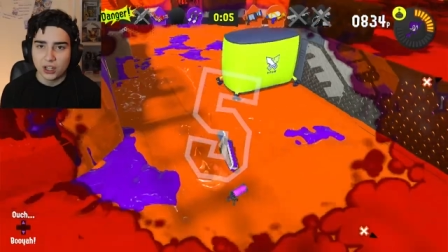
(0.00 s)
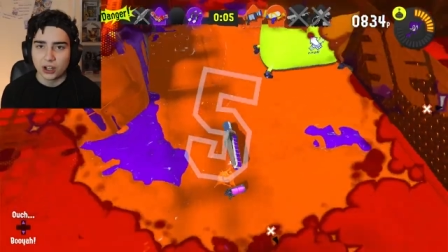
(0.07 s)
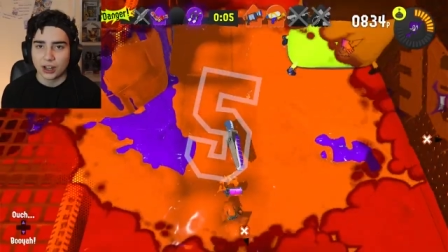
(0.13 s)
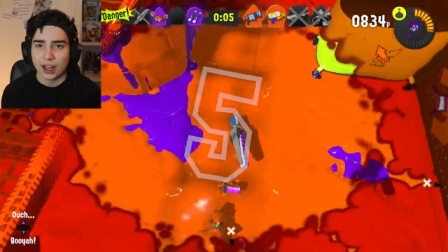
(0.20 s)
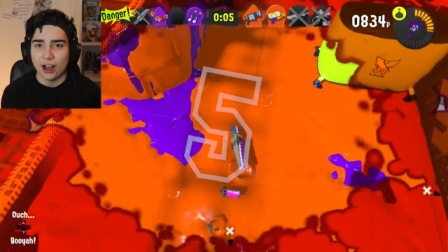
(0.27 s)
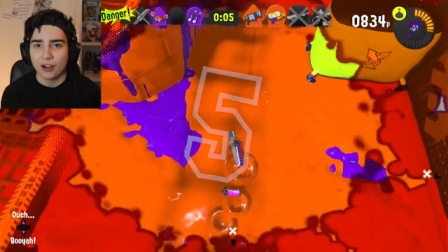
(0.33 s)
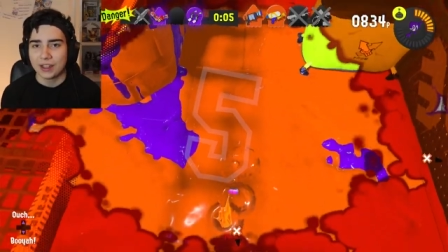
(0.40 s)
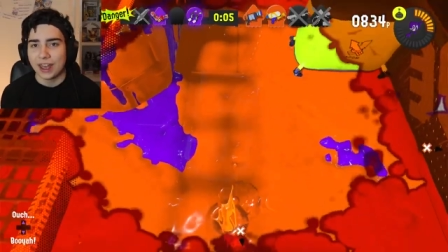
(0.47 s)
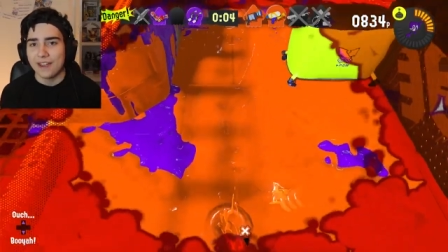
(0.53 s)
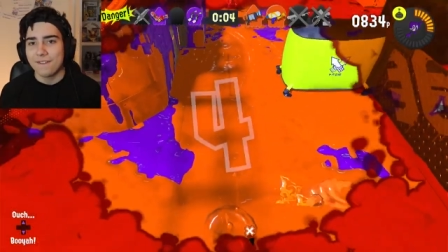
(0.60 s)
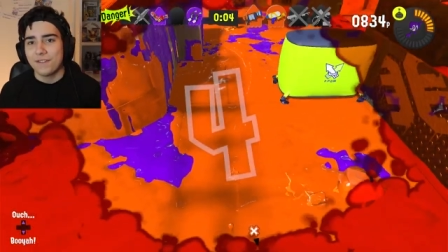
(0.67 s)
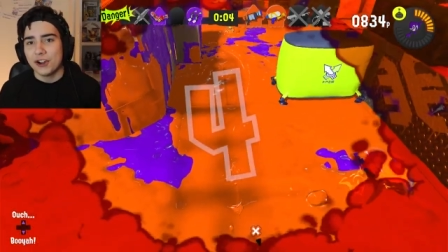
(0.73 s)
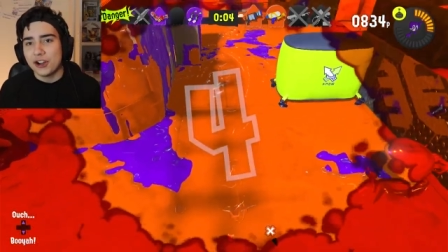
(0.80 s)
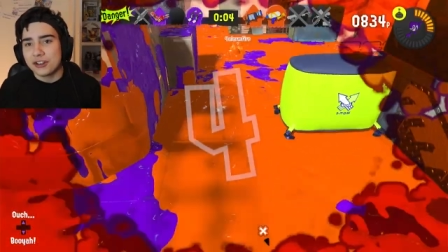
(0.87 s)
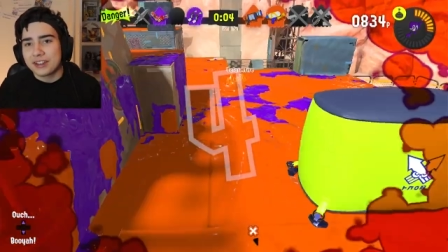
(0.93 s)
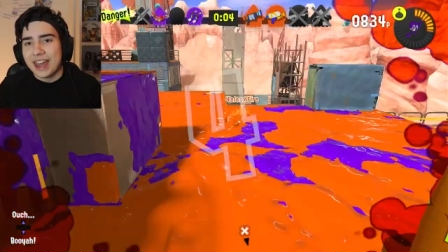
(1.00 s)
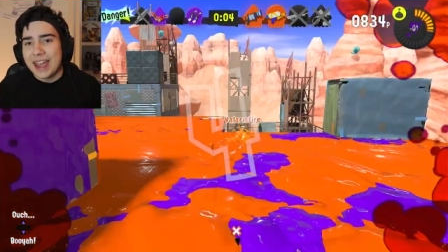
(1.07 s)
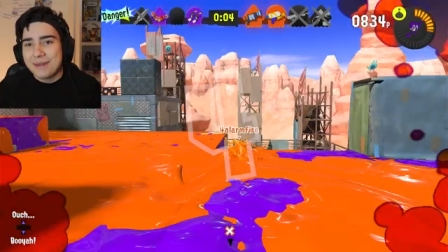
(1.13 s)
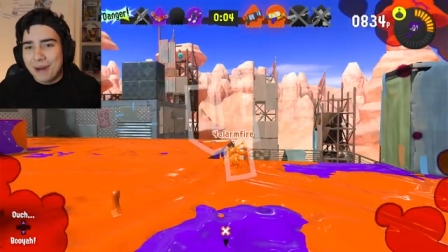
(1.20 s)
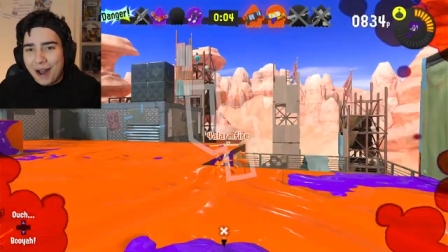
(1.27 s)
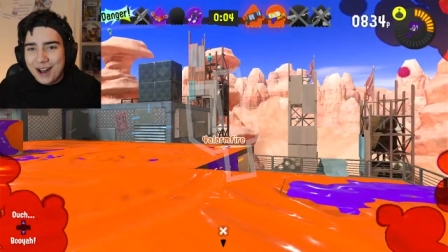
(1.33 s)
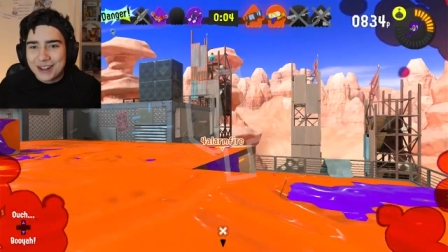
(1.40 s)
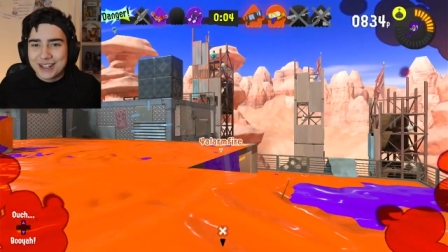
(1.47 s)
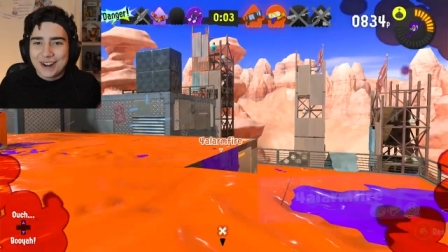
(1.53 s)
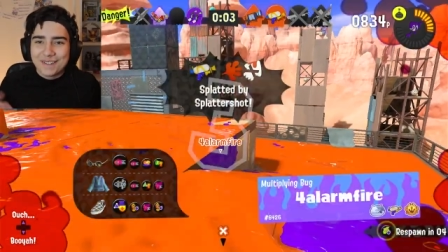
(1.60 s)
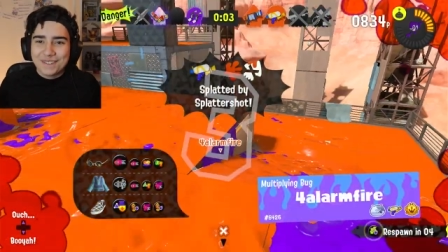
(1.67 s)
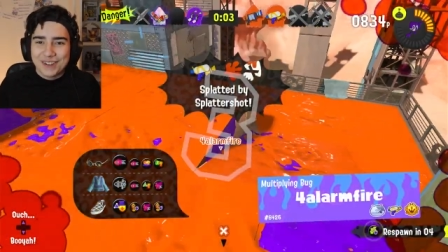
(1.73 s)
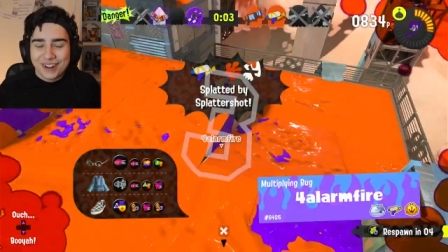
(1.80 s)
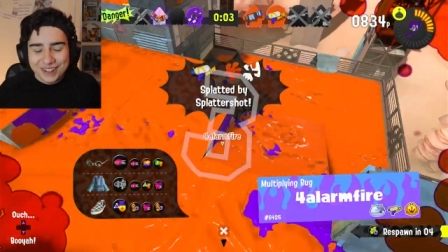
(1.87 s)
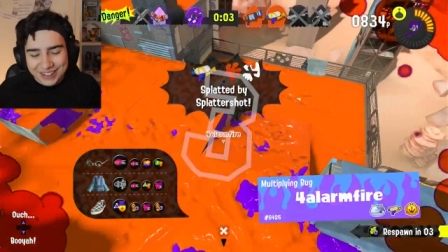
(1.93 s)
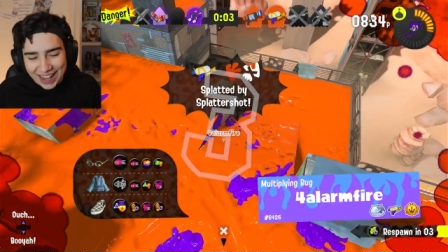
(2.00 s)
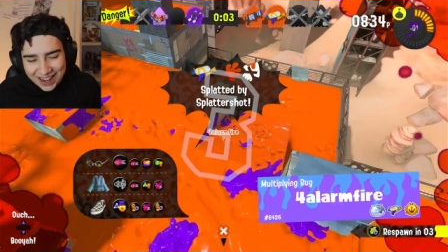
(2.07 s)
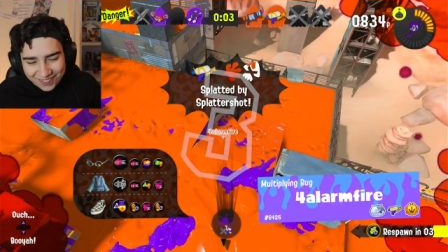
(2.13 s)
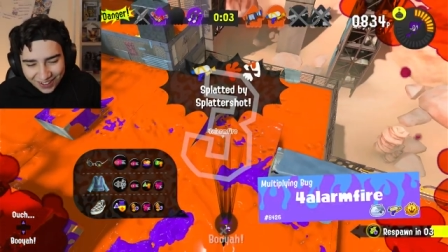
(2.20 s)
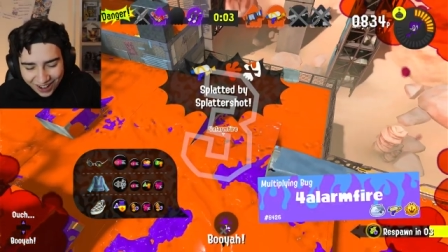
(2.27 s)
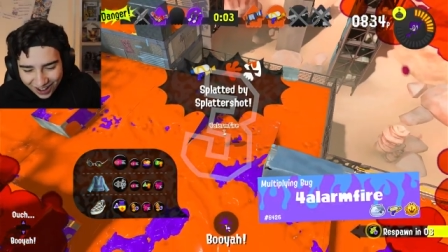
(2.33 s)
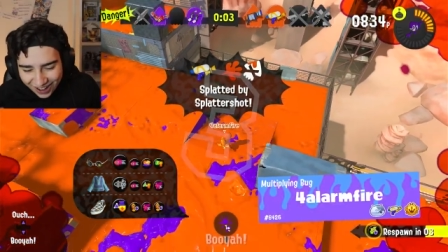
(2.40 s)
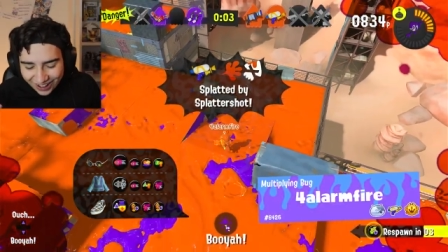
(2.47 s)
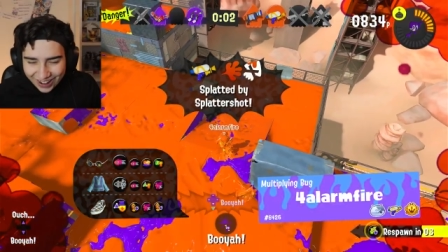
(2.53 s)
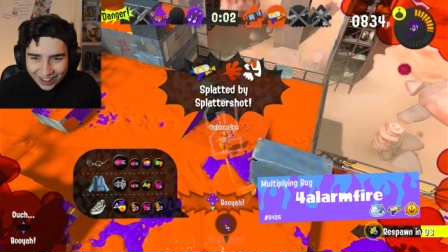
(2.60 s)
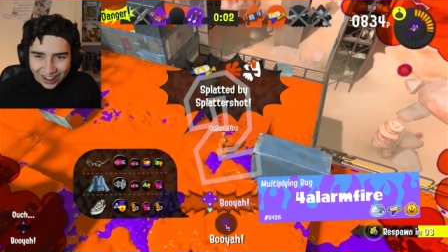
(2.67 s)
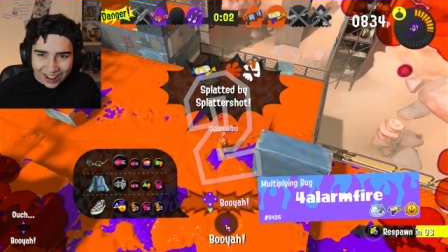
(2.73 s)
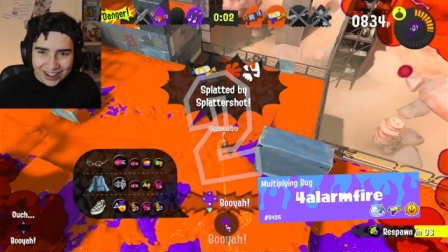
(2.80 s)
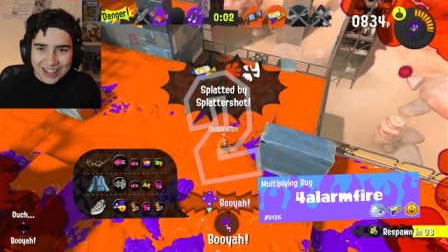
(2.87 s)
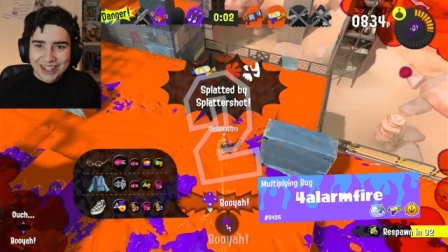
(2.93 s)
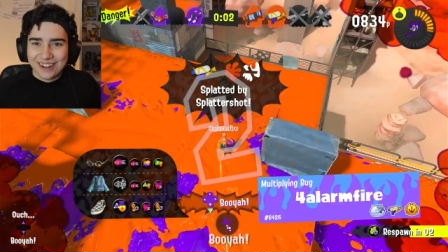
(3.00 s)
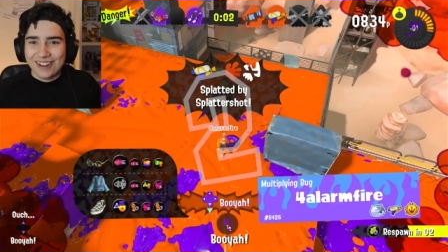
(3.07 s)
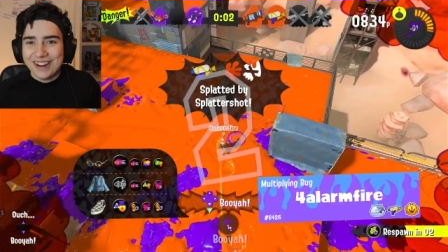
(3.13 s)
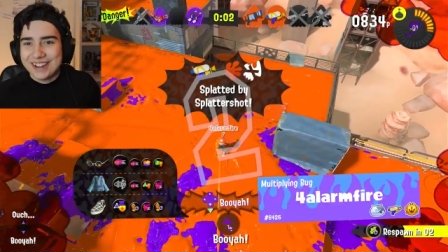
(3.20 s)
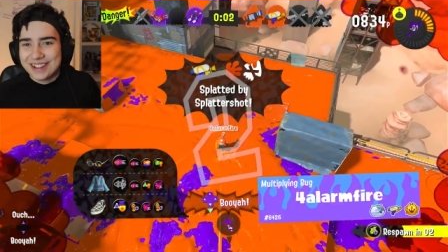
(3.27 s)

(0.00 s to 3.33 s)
Look, okay, first game on, you know, first game on. You know,